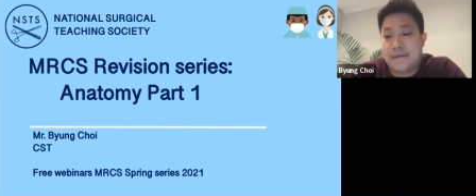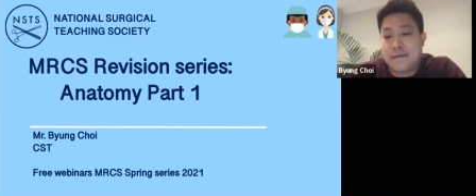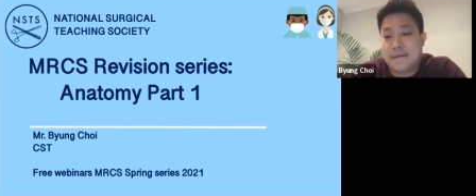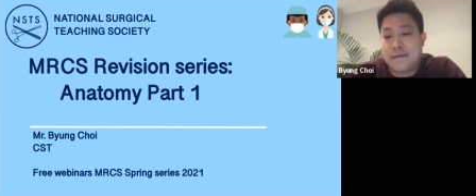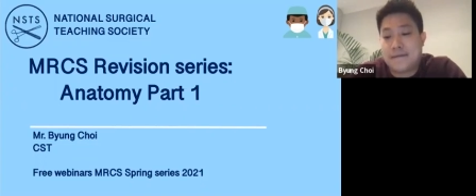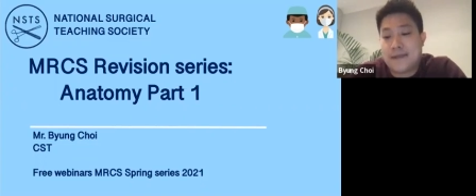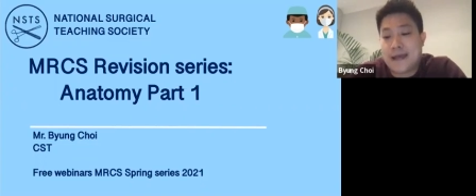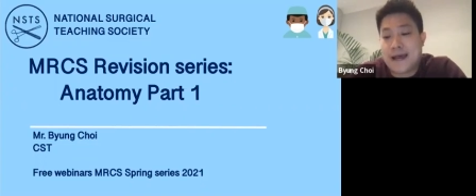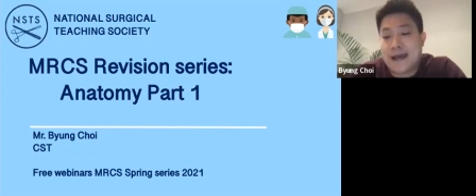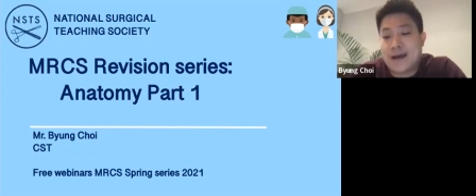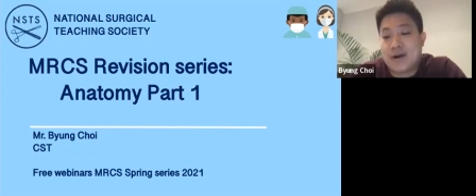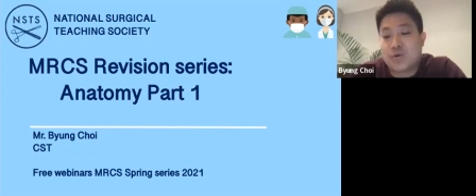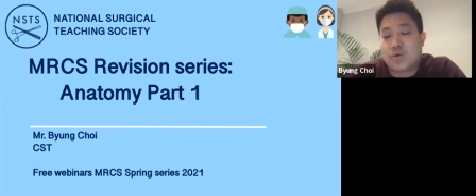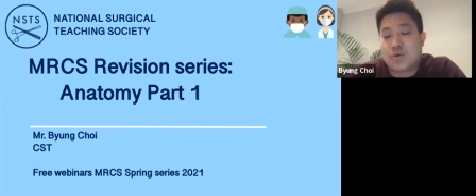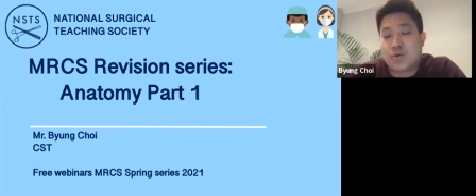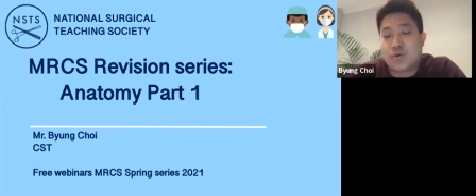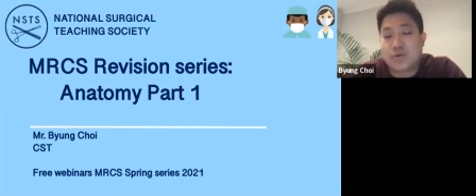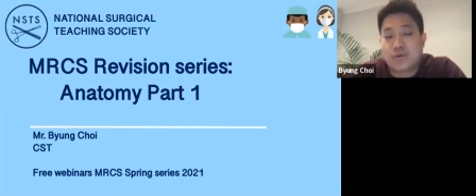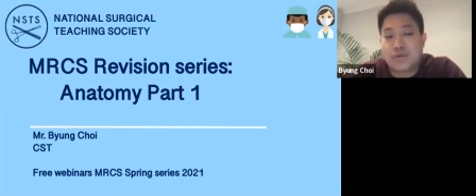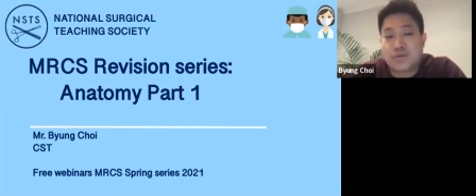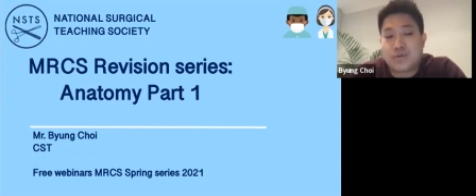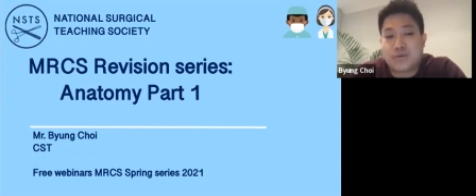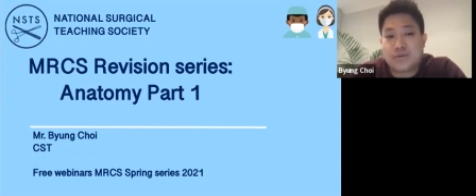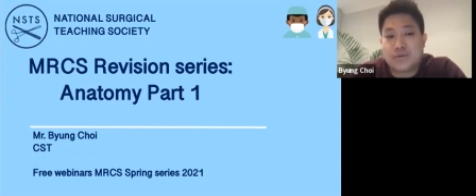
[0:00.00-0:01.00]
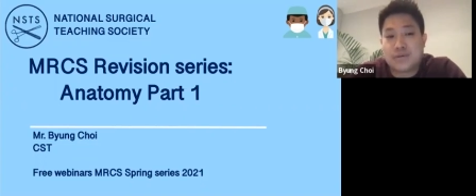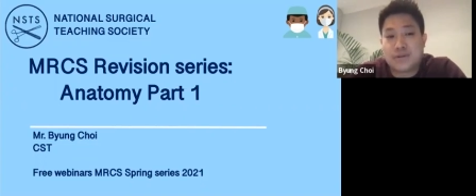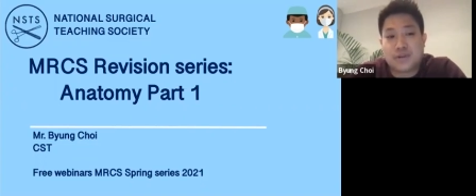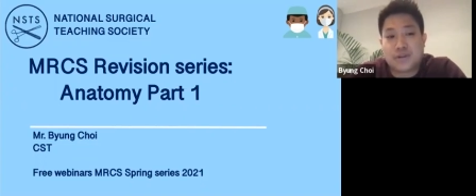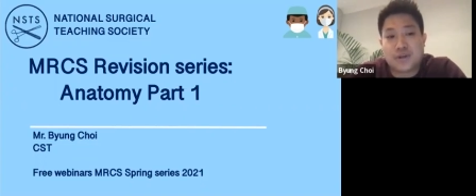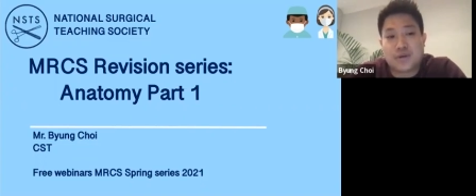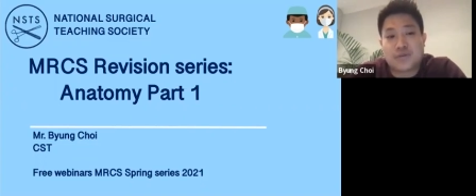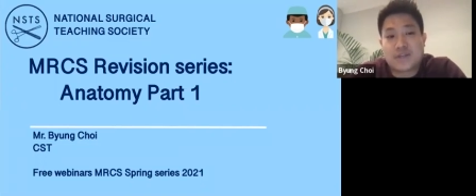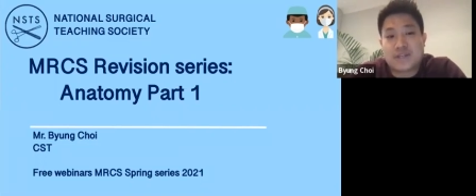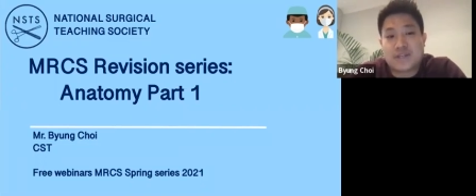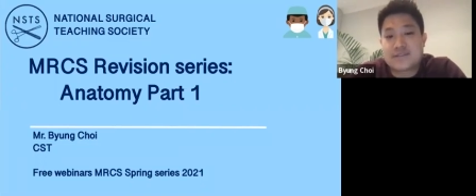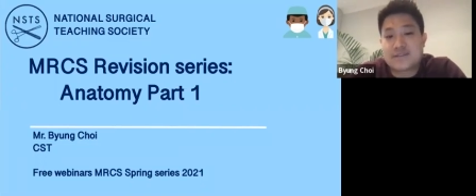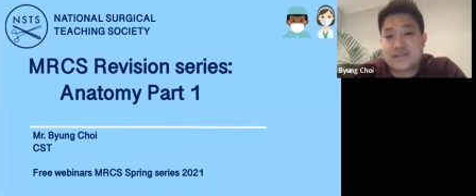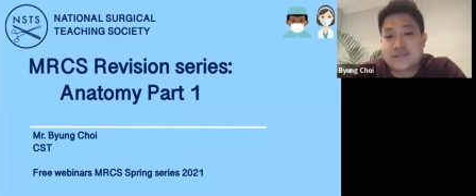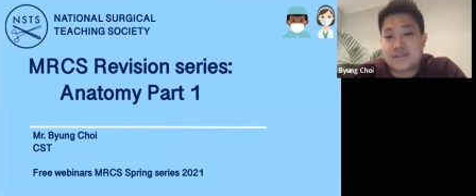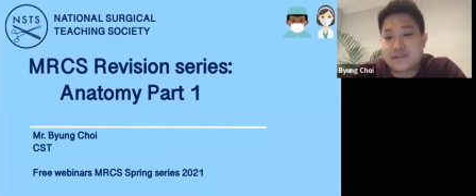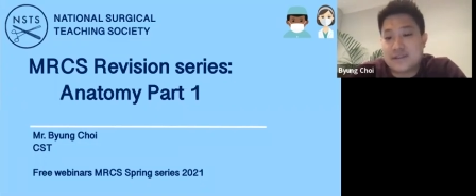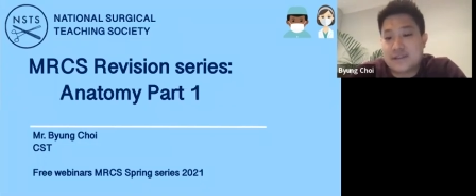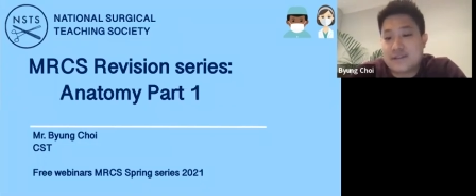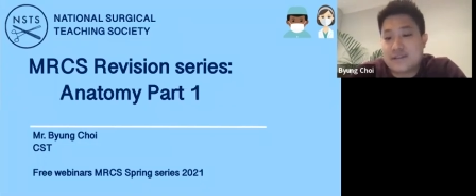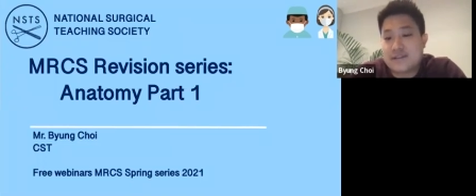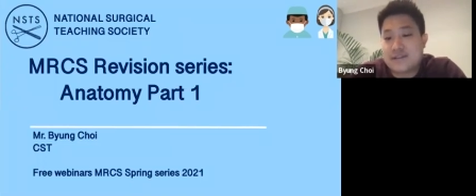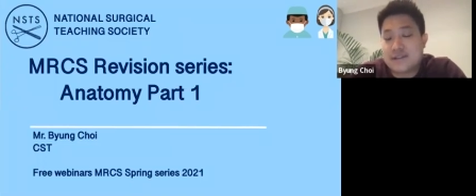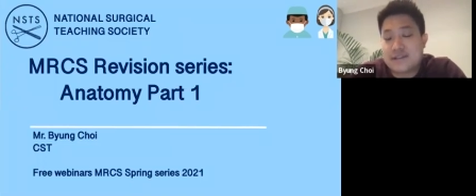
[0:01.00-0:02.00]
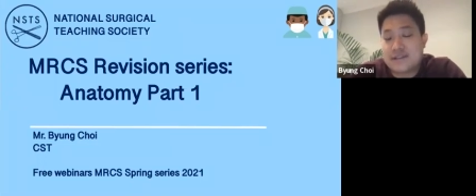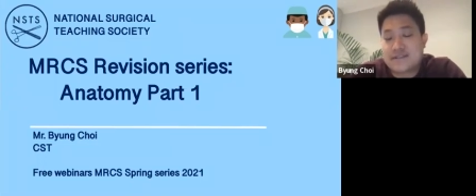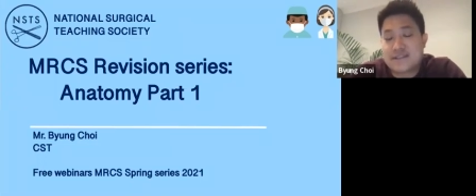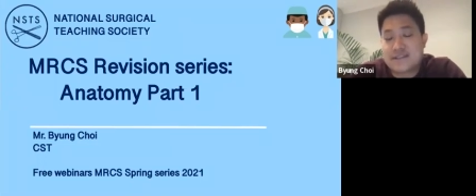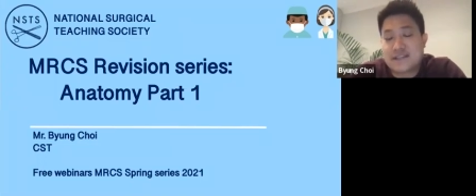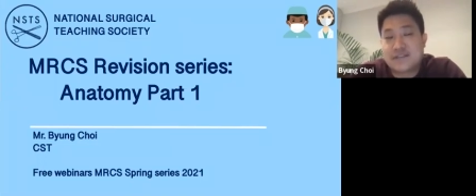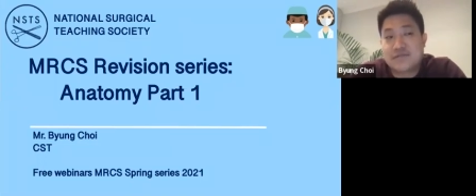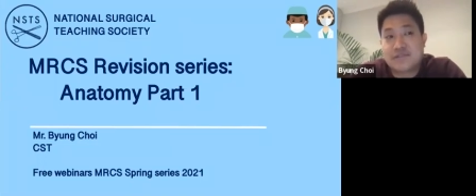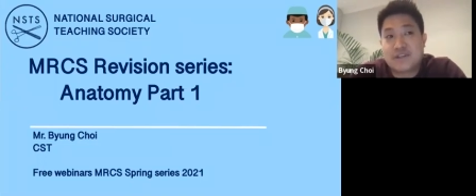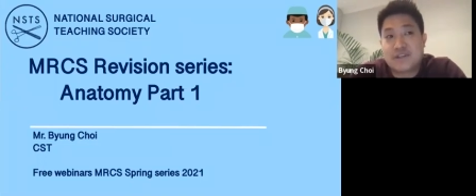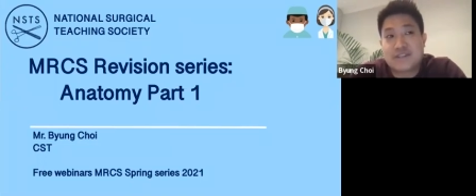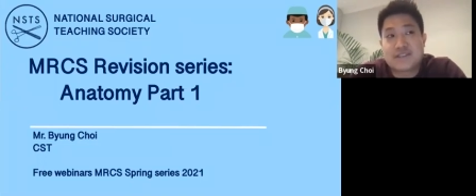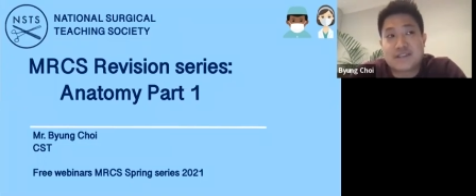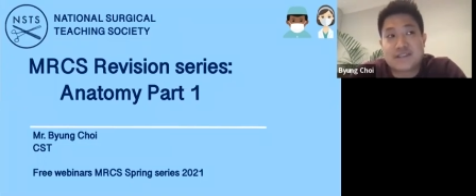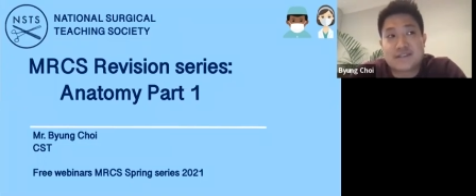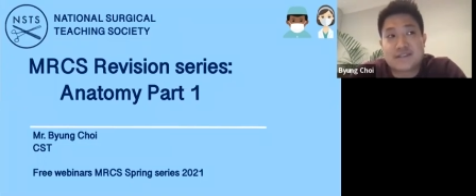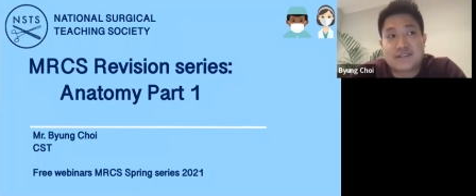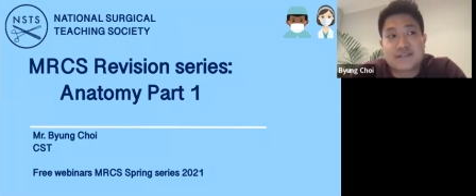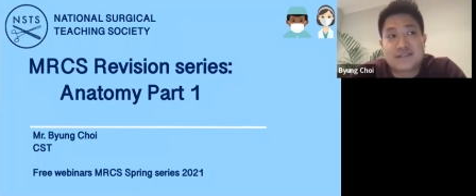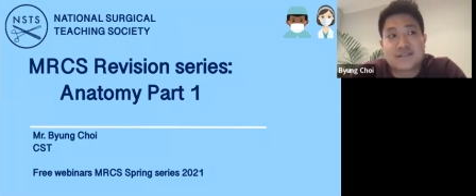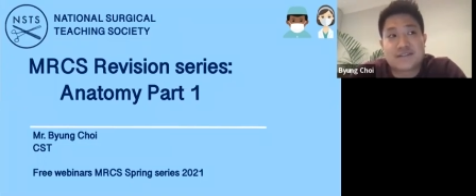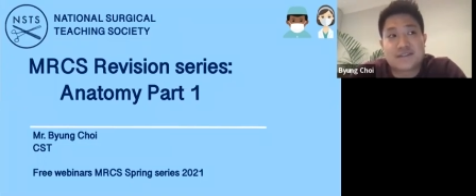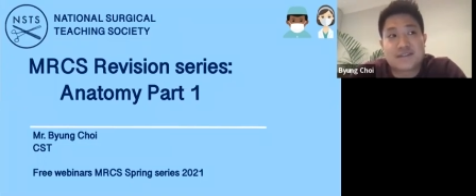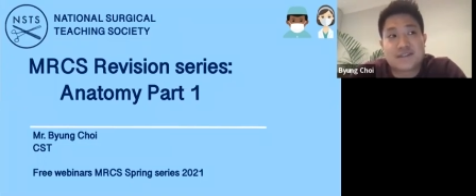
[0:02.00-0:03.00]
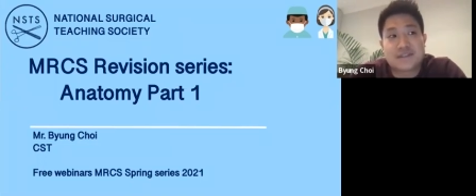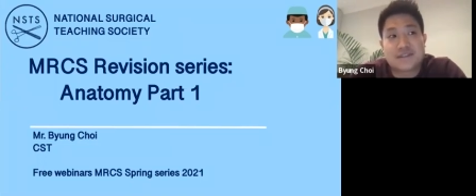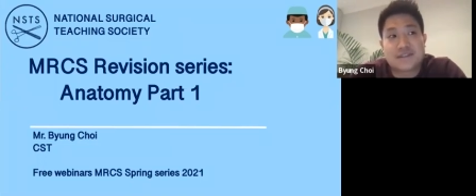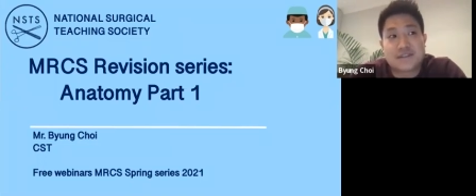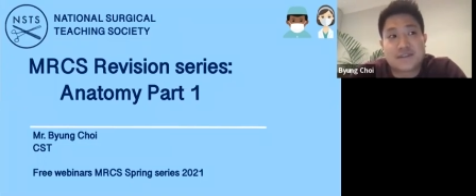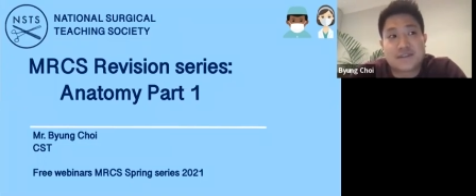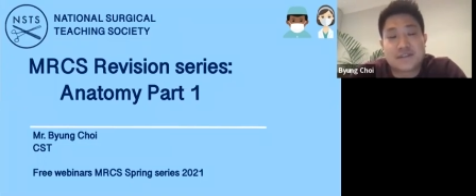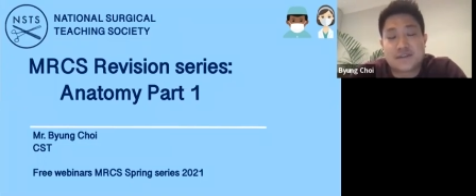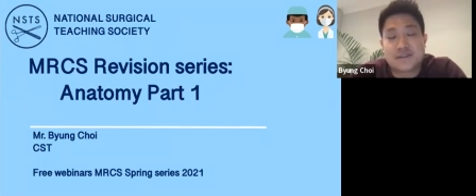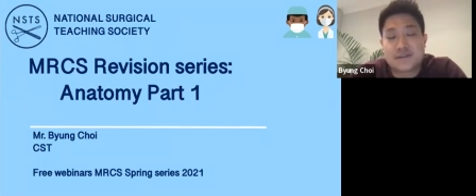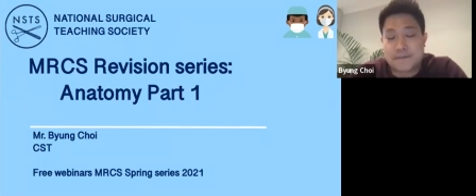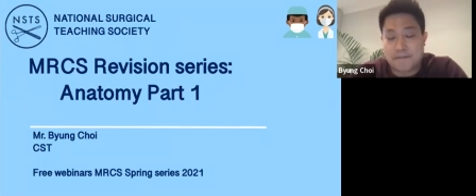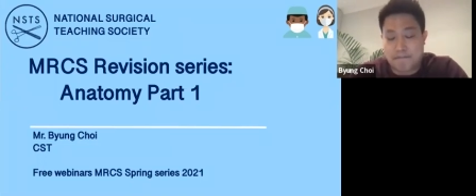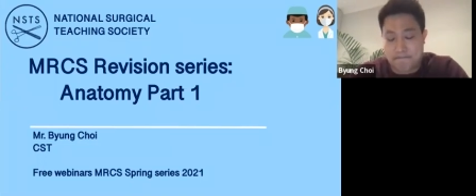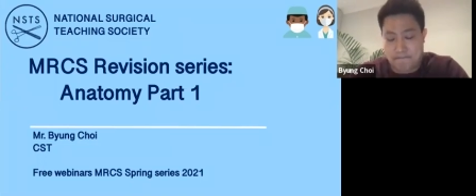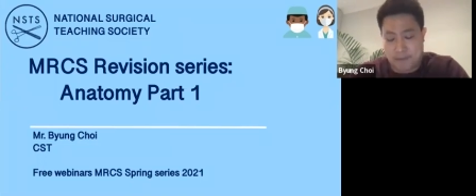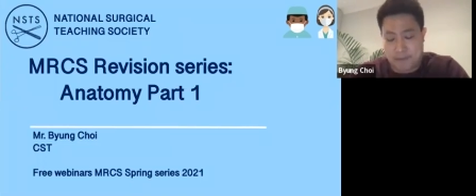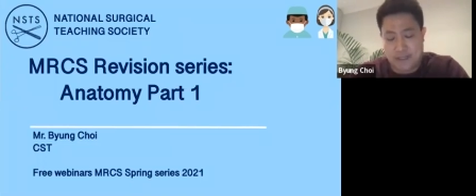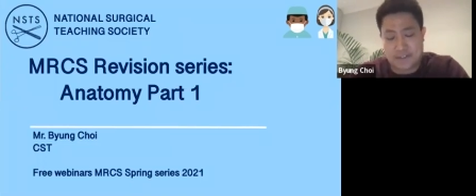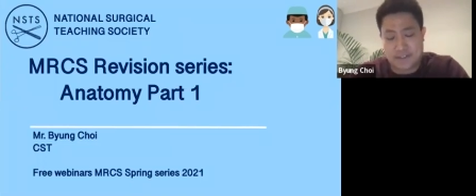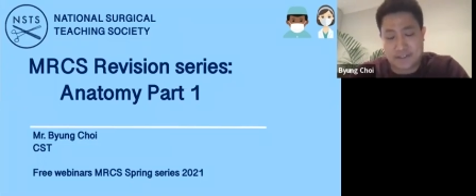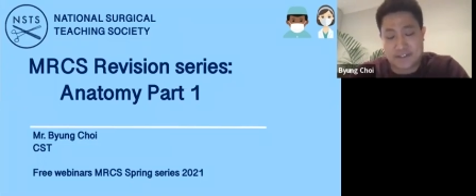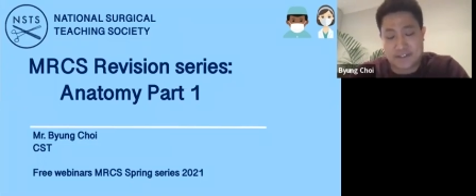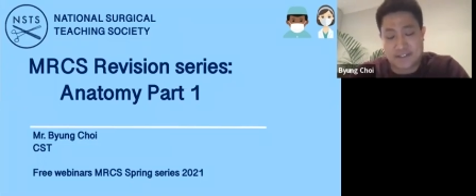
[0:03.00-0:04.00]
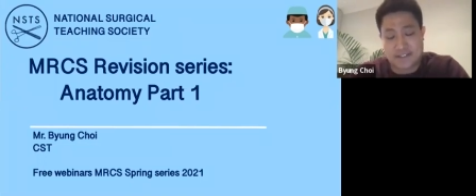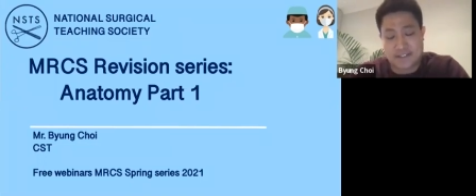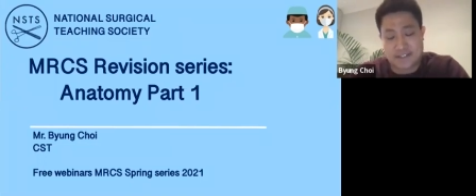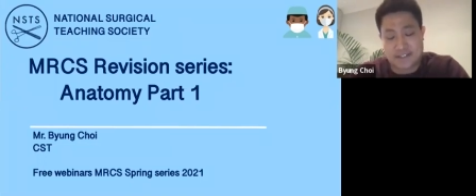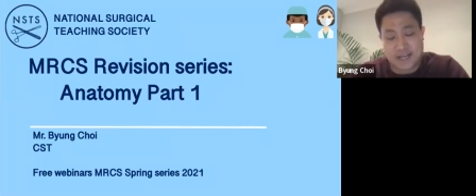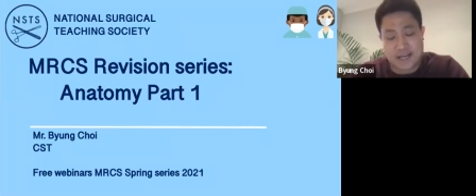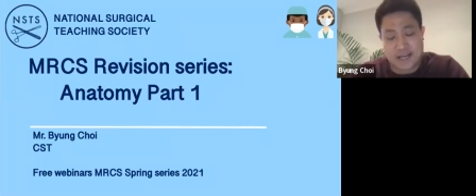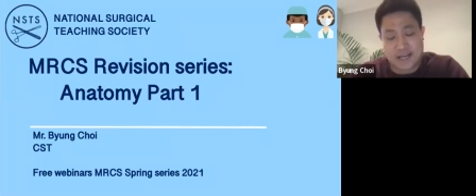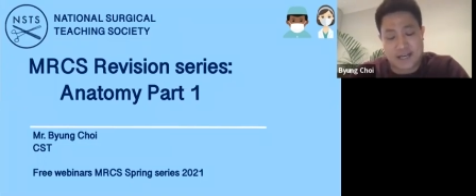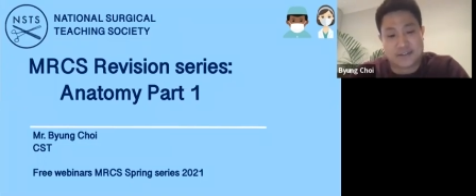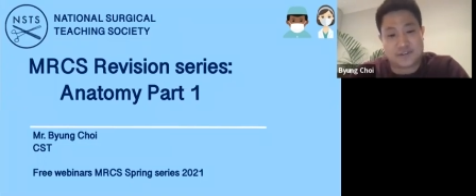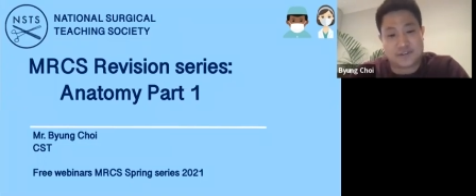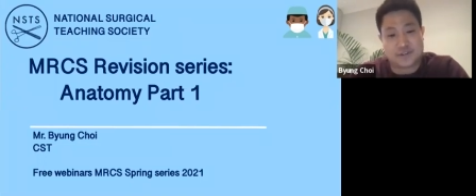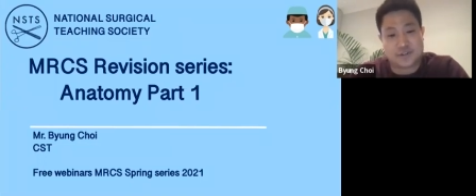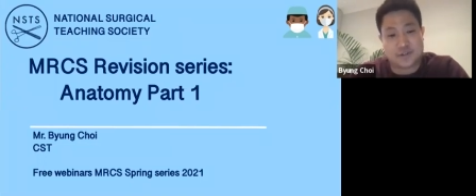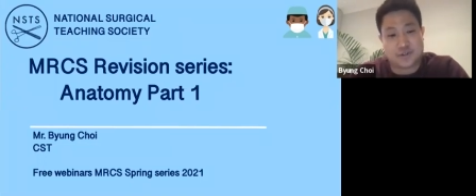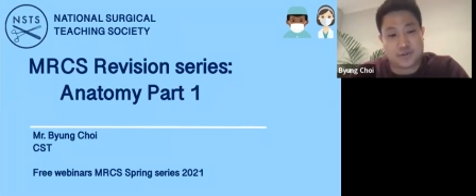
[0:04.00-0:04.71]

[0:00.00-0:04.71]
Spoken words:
now, you know, this series isn't designed